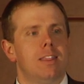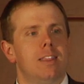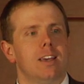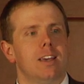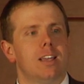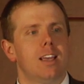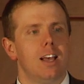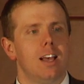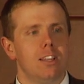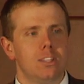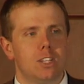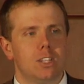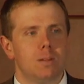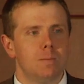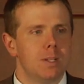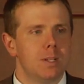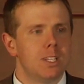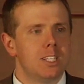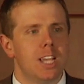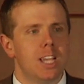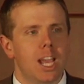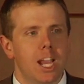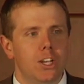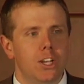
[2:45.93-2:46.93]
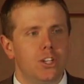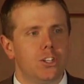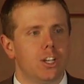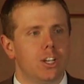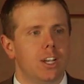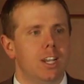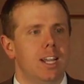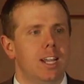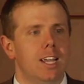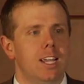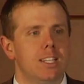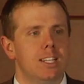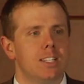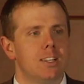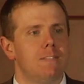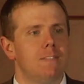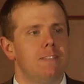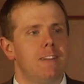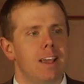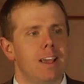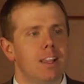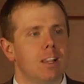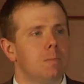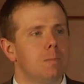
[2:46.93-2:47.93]
The customization is
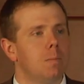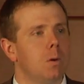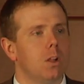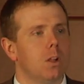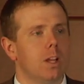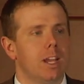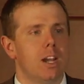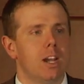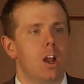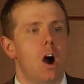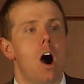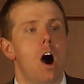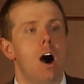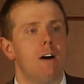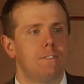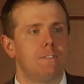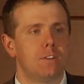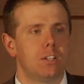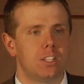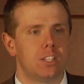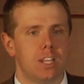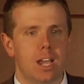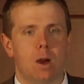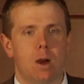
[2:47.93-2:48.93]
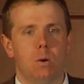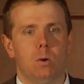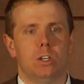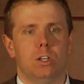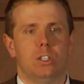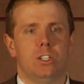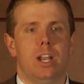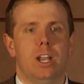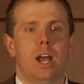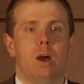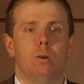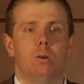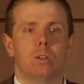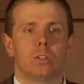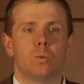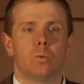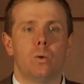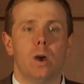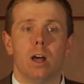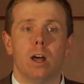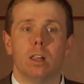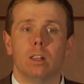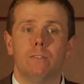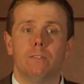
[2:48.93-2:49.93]
available in office hours now as
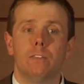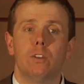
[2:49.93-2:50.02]
well.